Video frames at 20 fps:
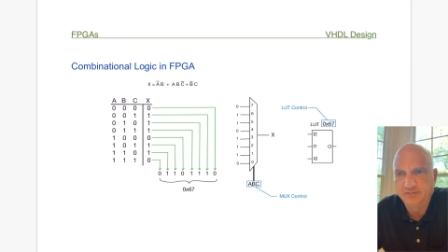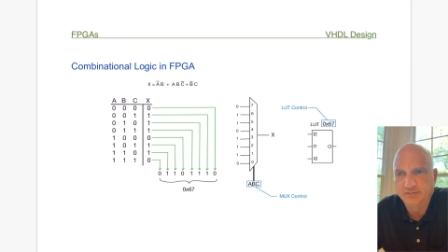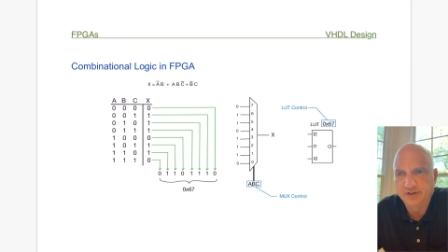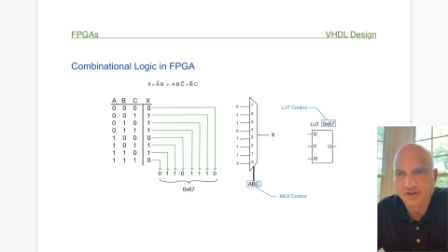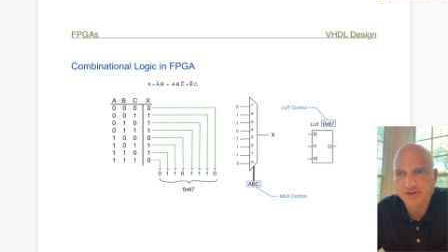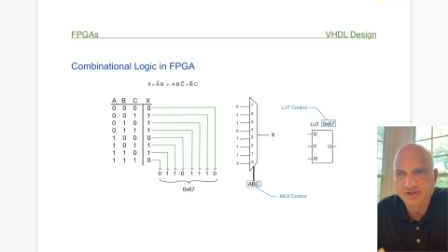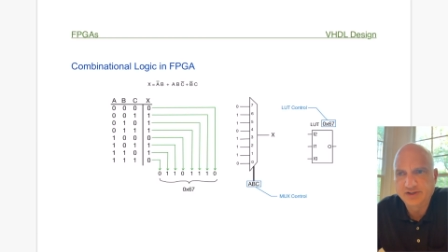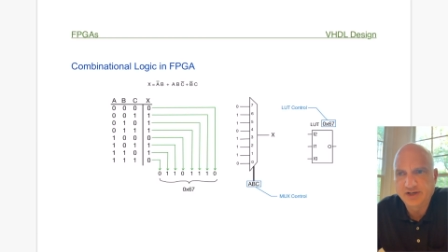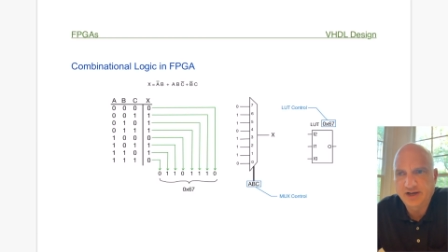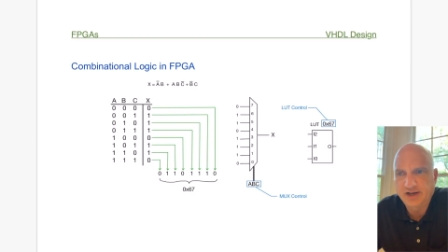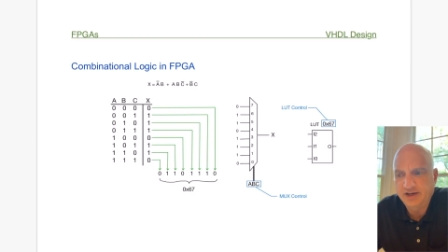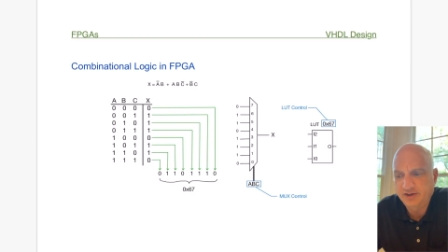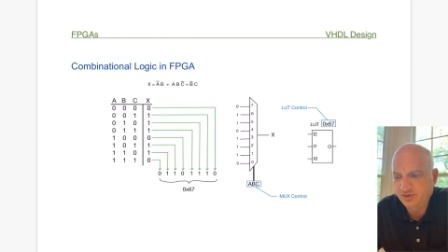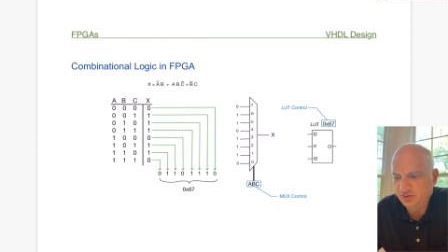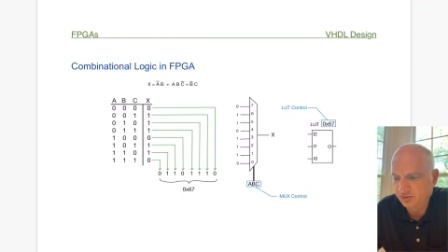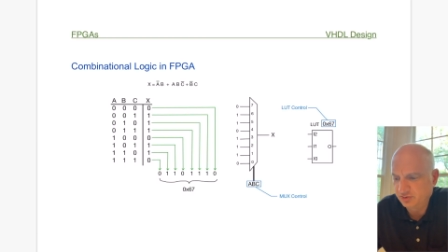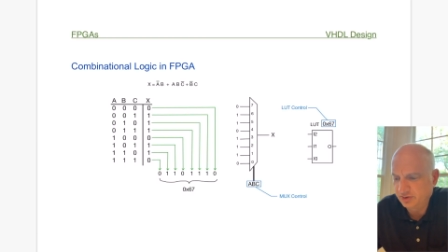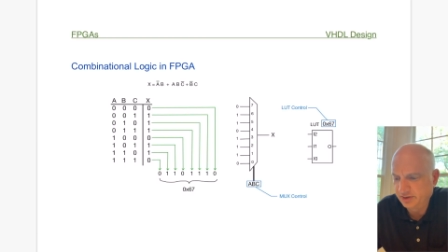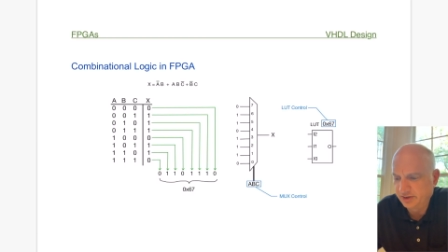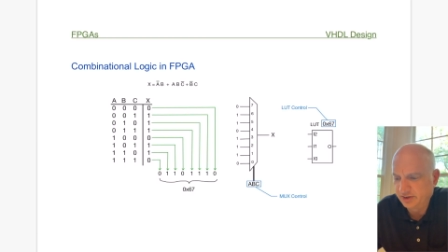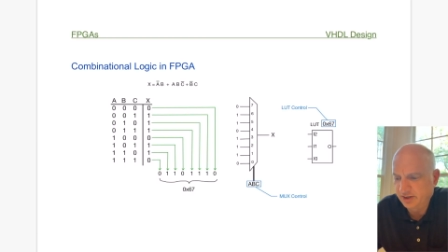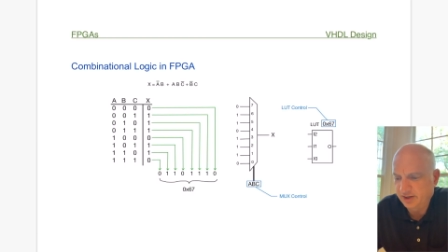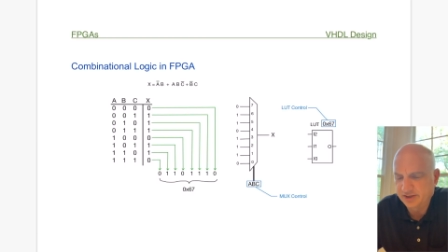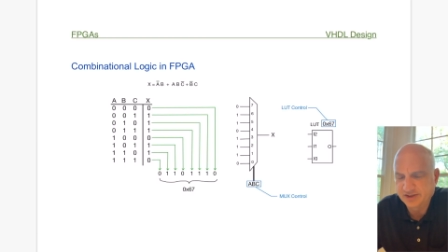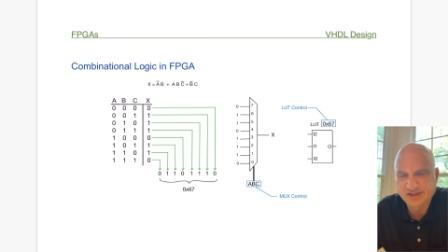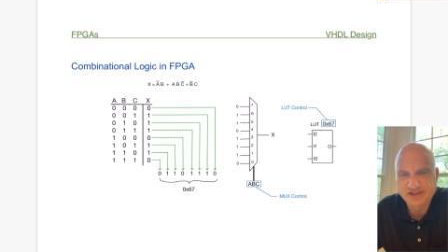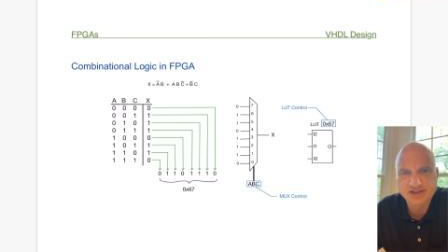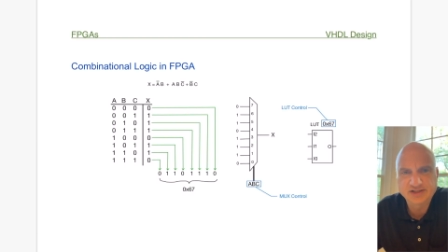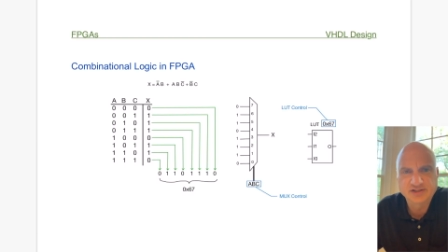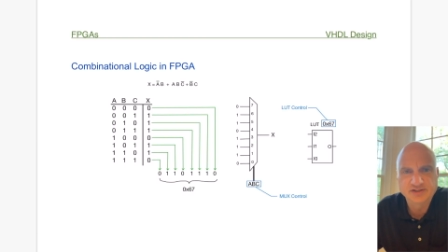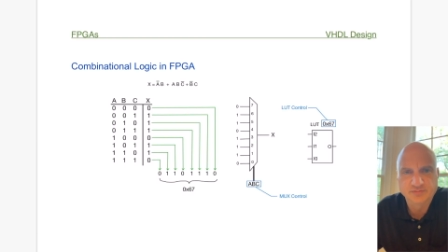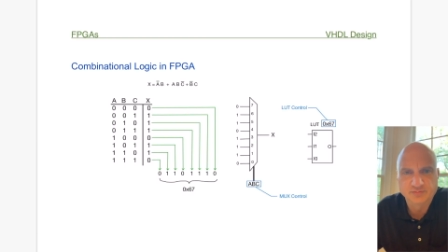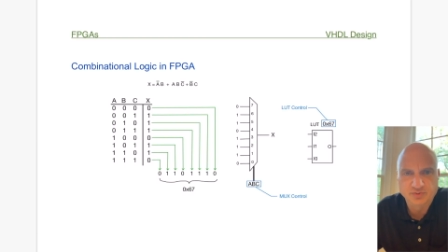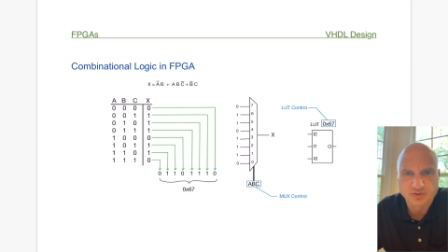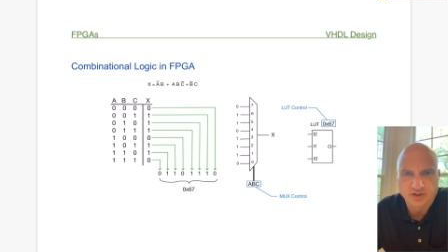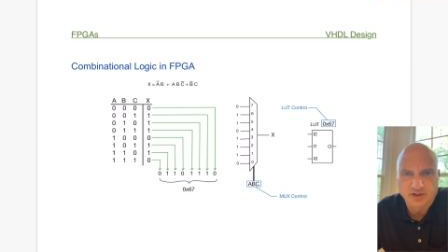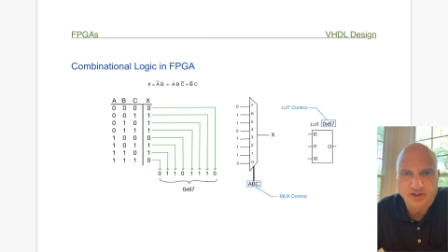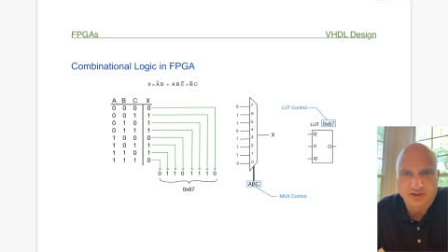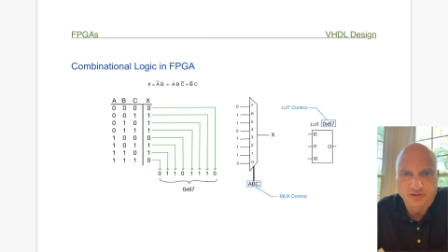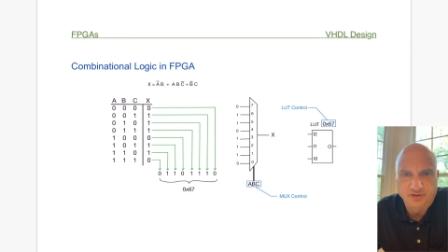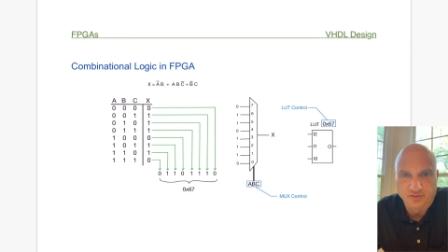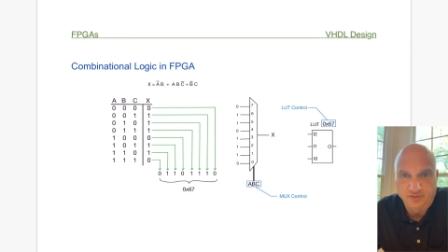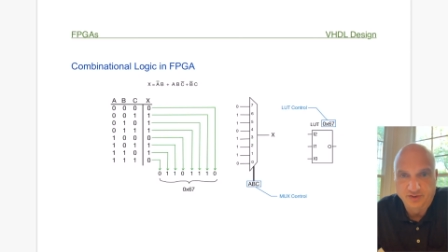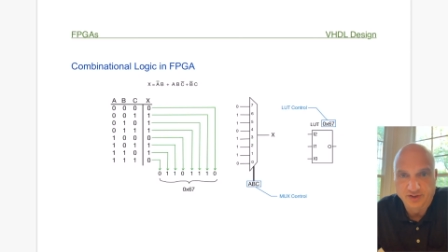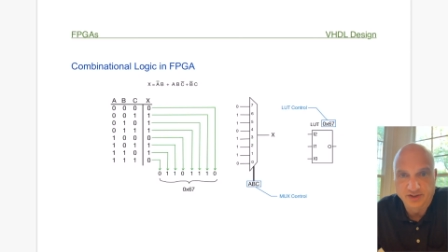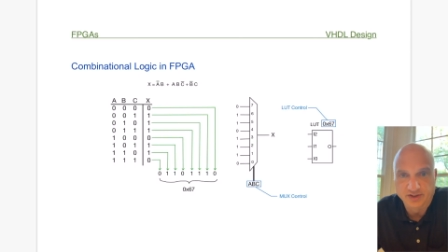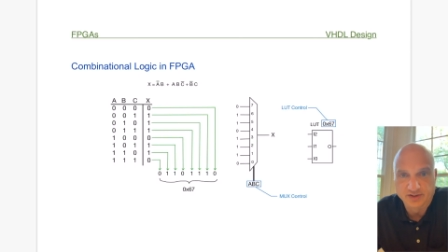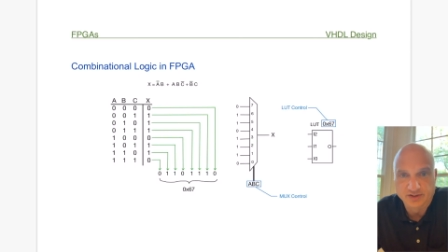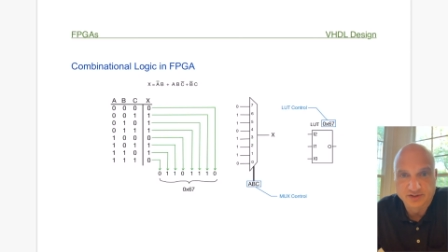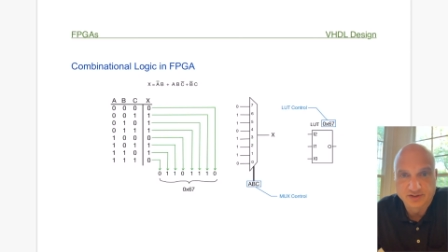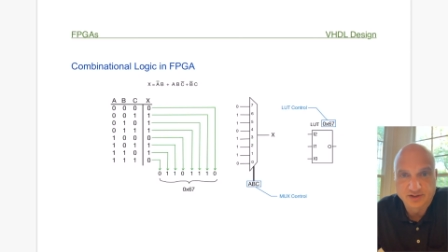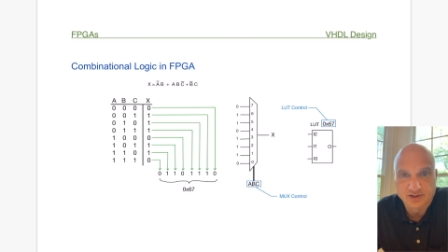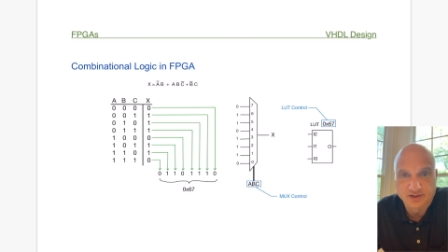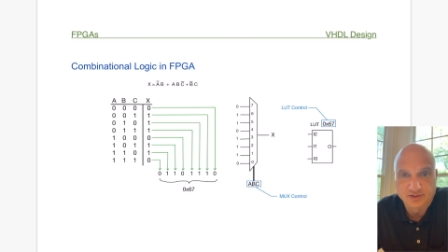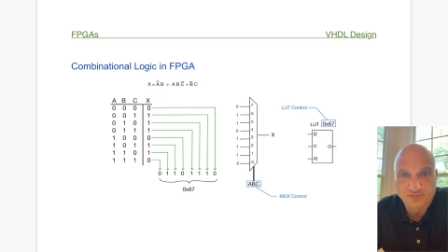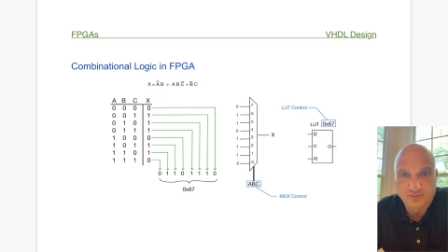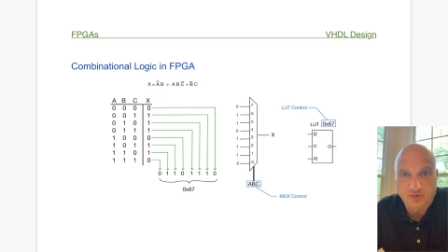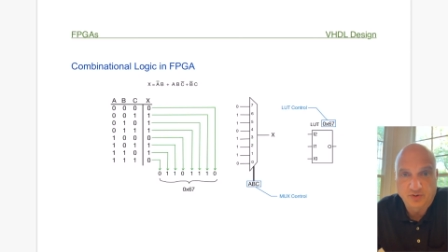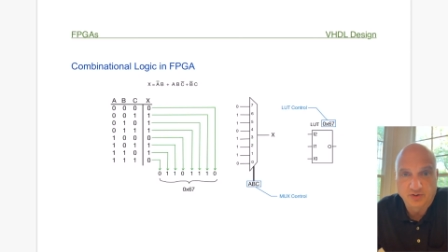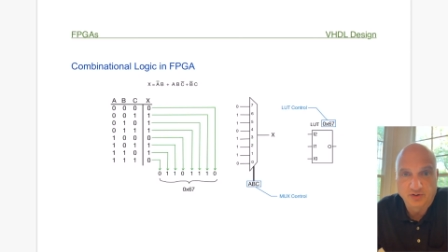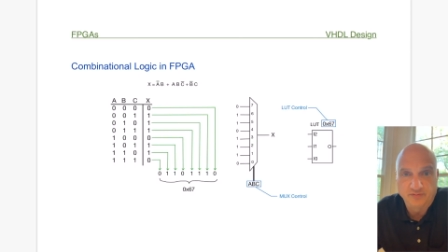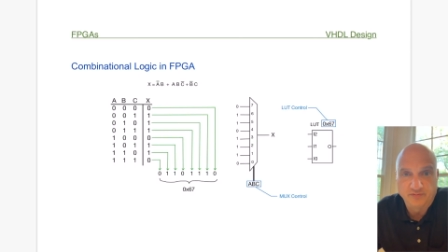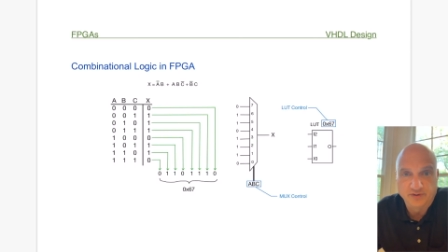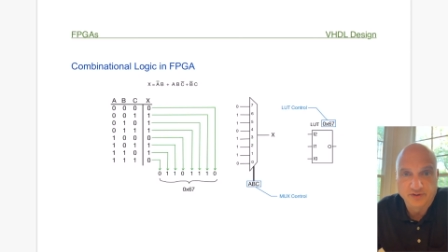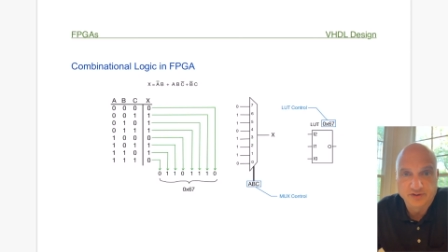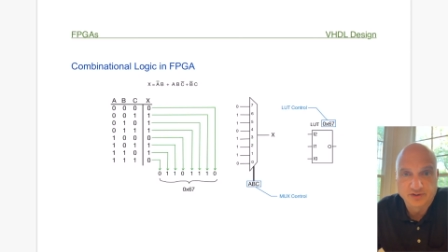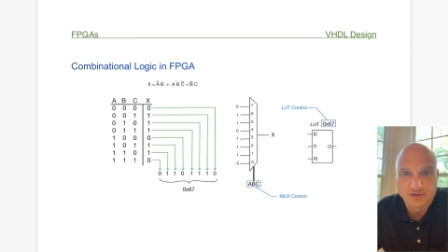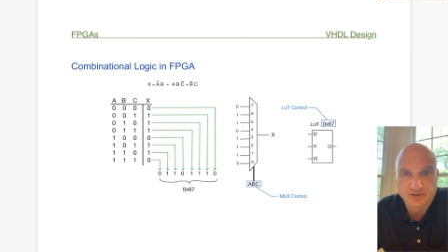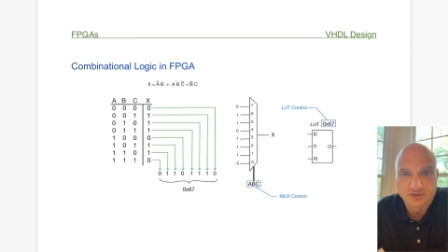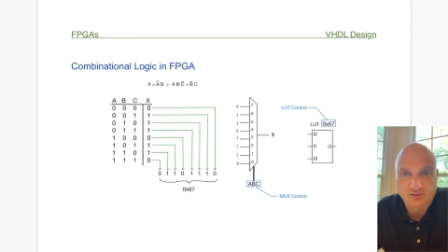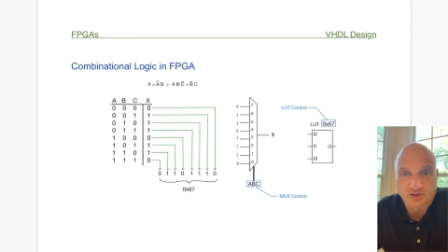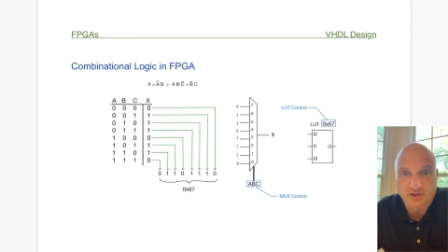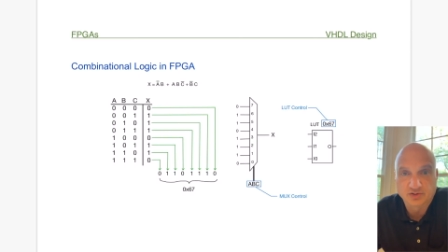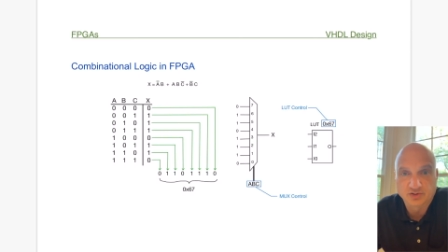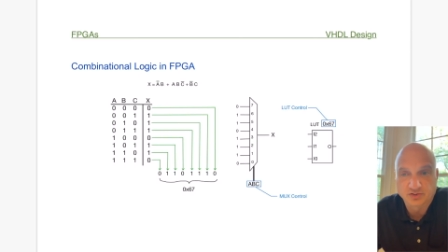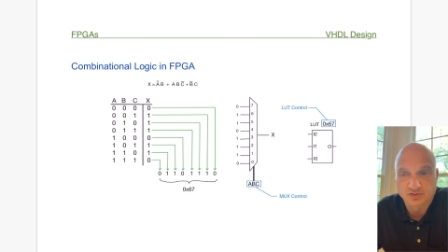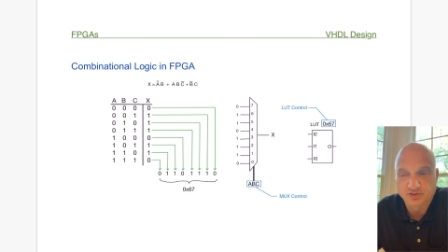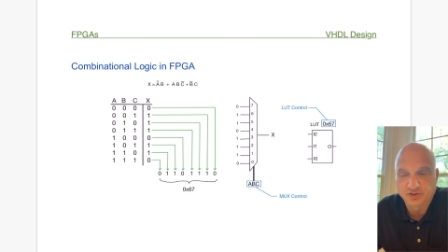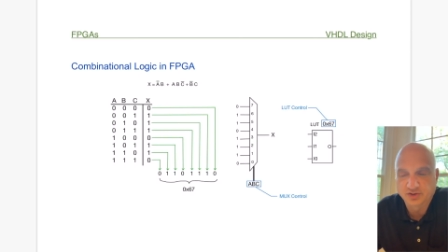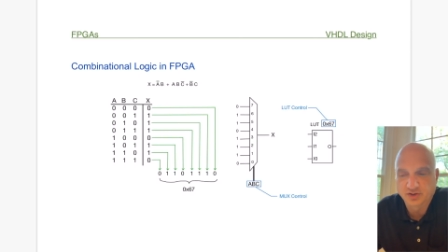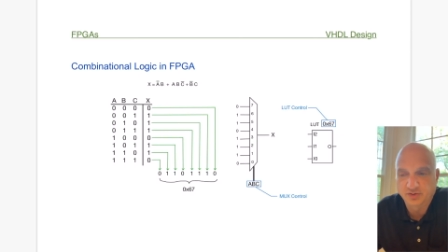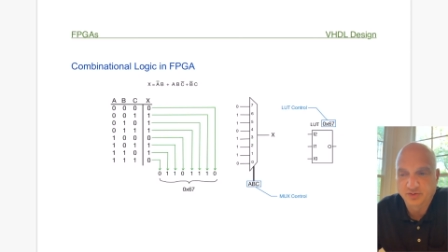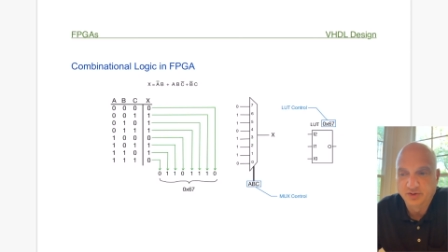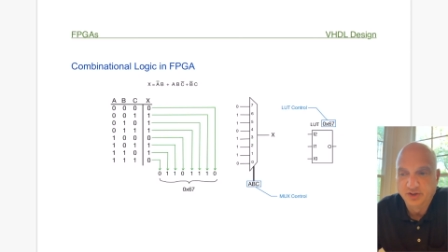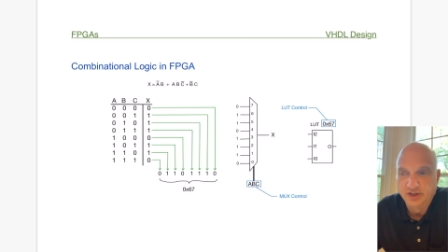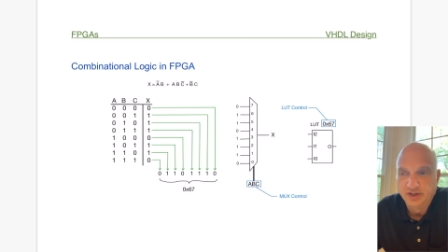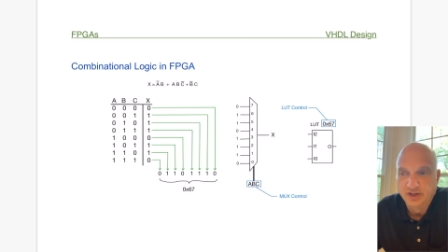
is actually got 6 input LUTs as part of its structure. So